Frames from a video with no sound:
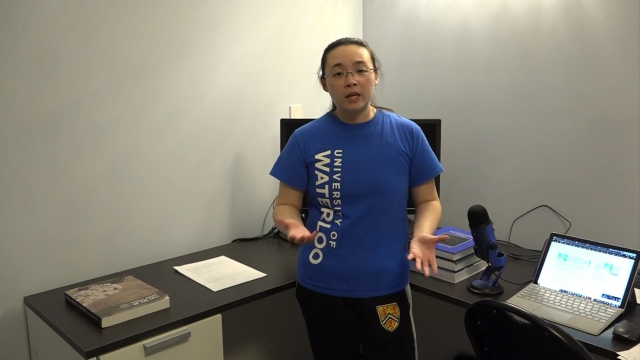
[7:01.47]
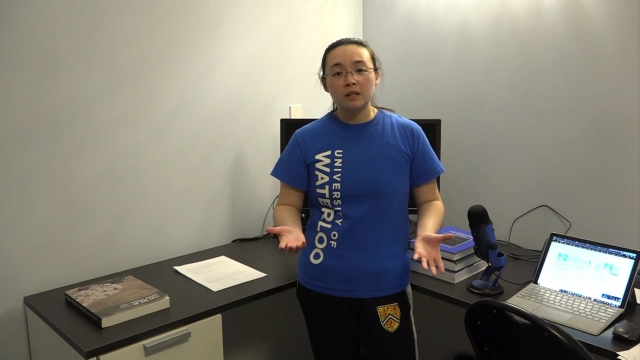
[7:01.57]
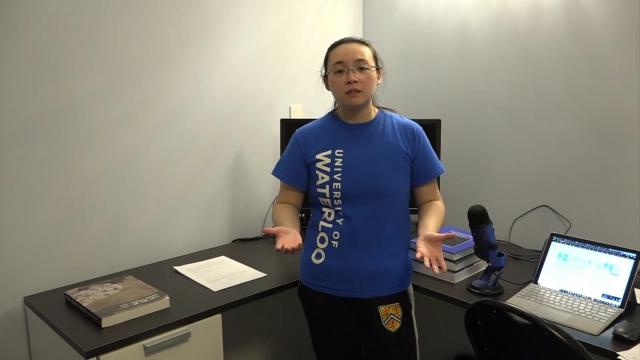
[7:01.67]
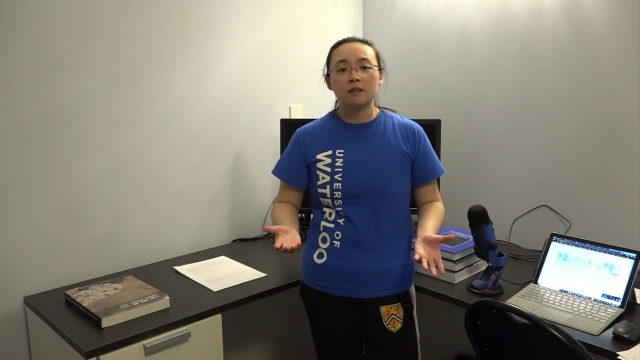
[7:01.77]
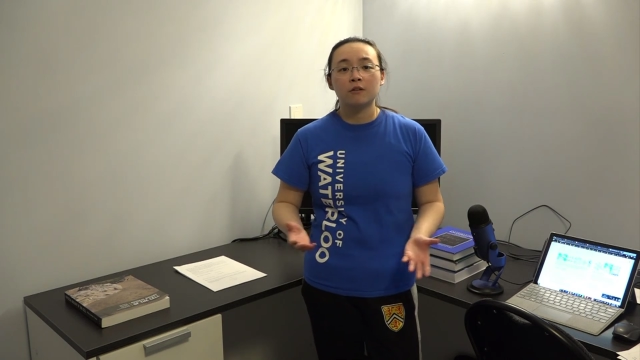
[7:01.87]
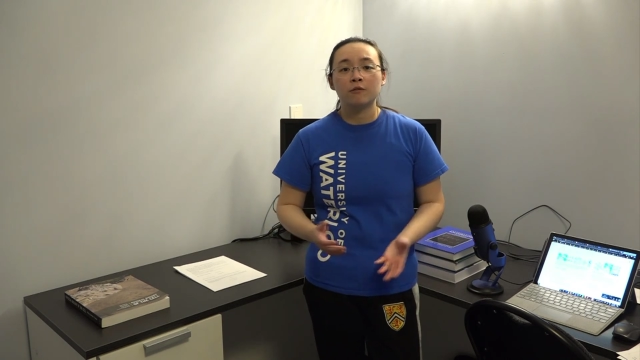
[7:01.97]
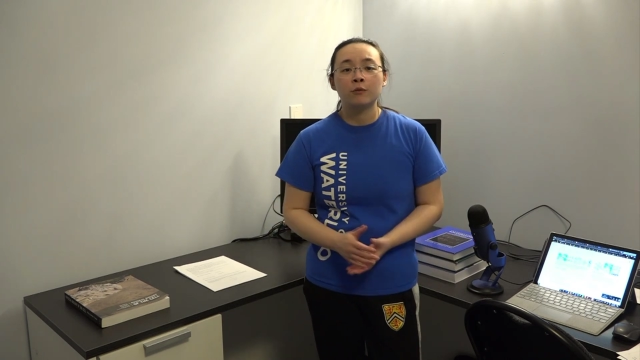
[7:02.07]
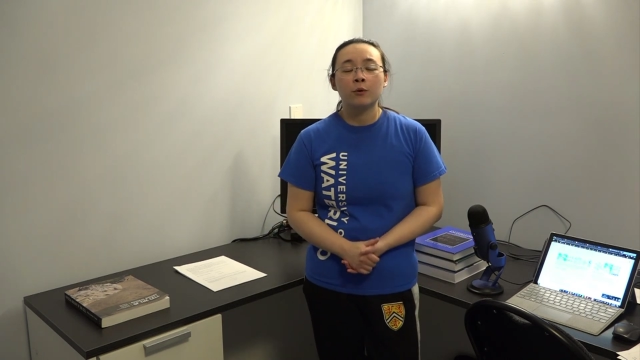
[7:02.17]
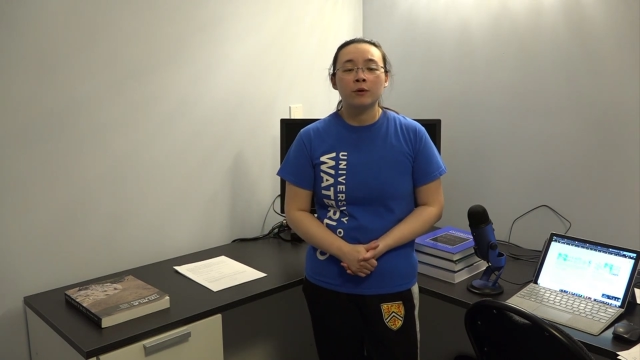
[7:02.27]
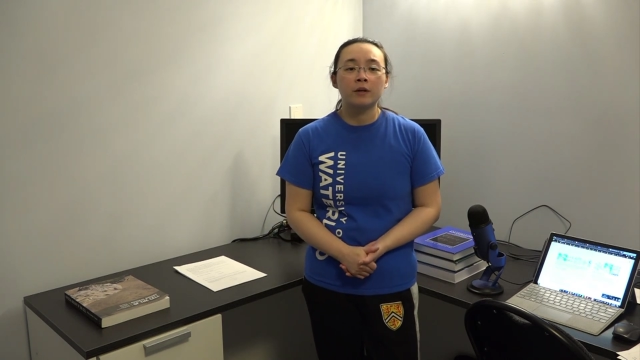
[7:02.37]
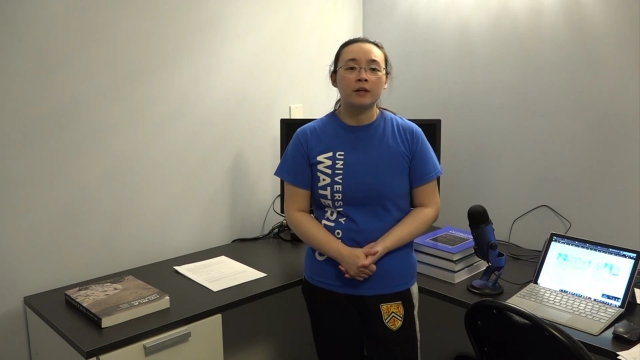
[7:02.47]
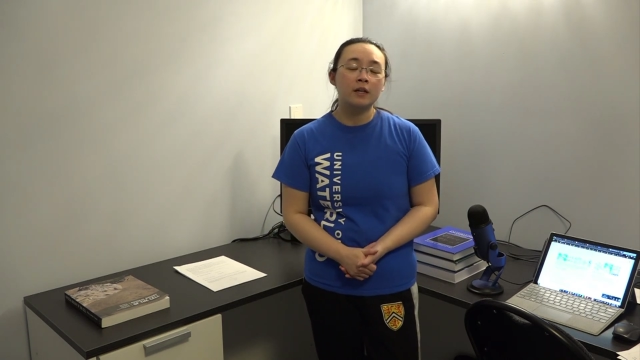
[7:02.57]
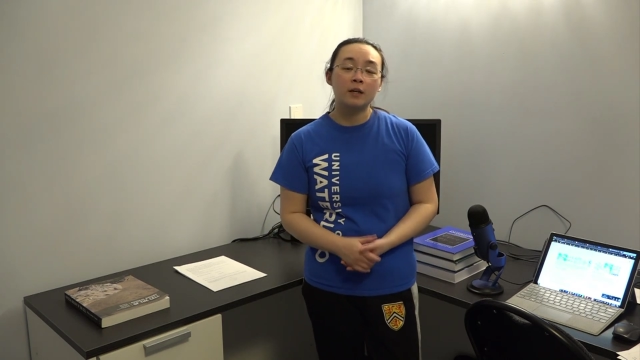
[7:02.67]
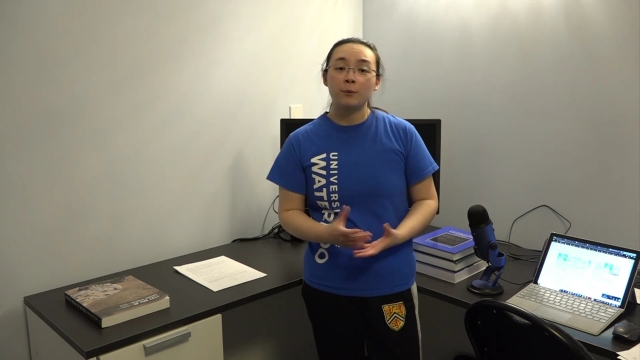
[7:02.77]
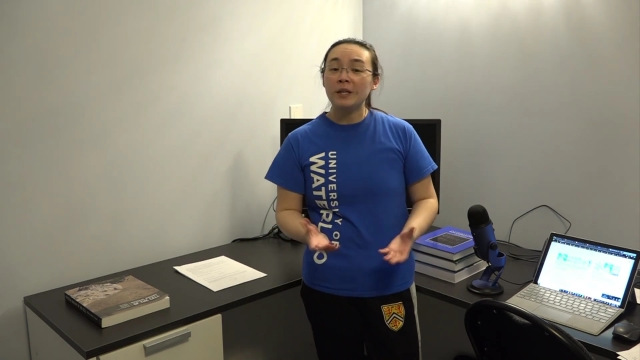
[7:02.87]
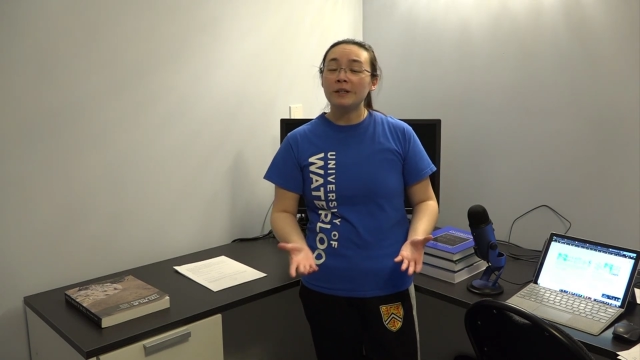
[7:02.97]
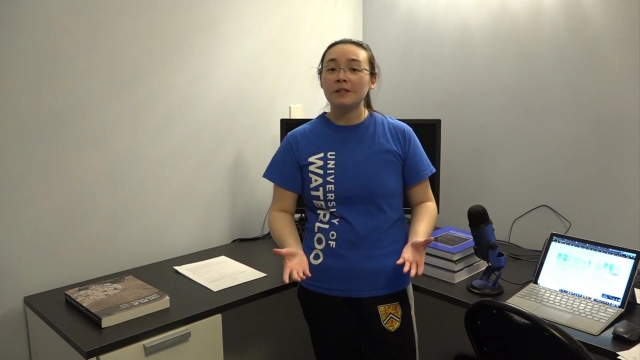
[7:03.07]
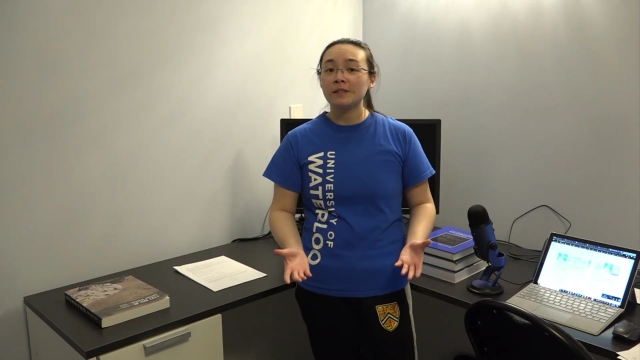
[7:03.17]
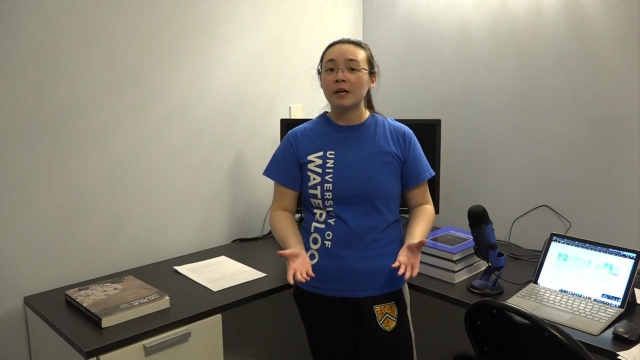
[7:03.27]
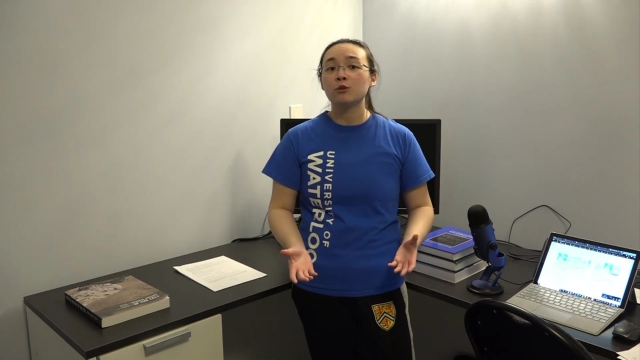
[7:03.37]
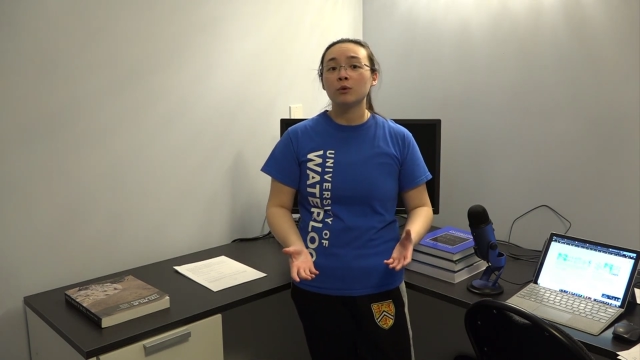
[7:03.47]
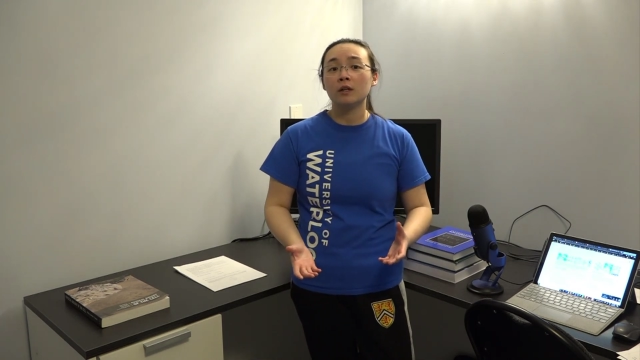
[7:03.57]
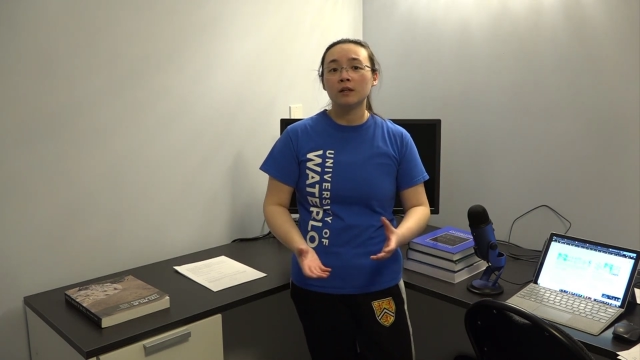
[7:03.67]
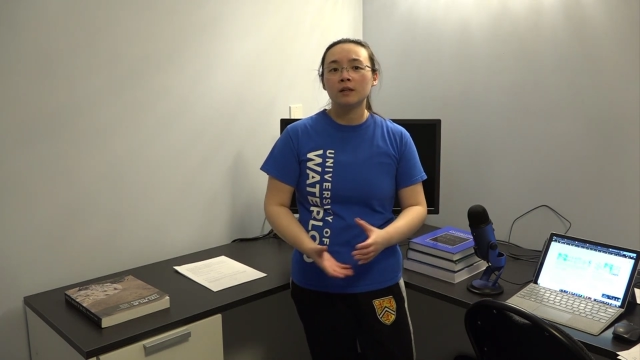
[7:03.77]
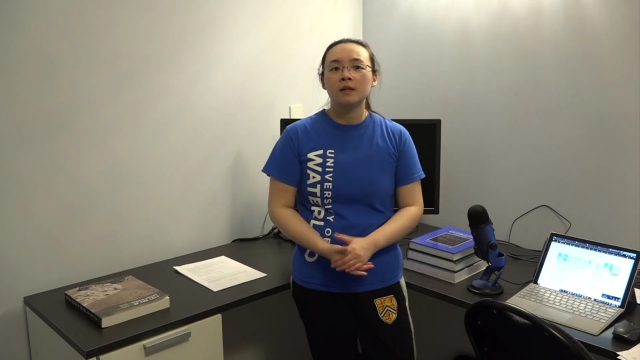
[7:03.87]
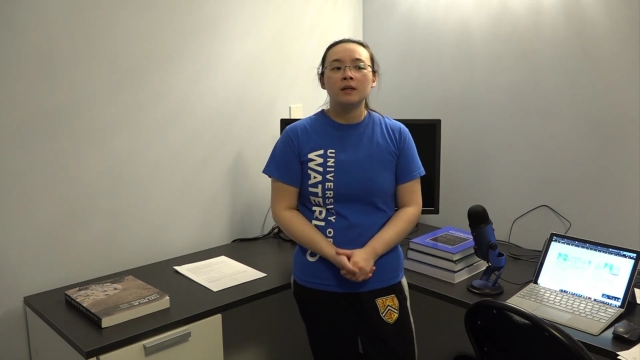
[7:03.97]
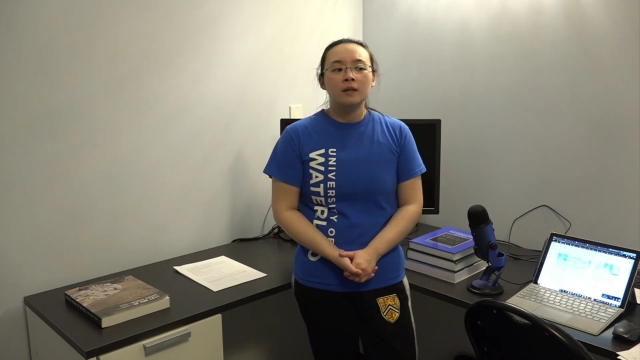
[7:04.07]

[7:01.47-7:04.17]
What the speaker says: it for a weekly schedule.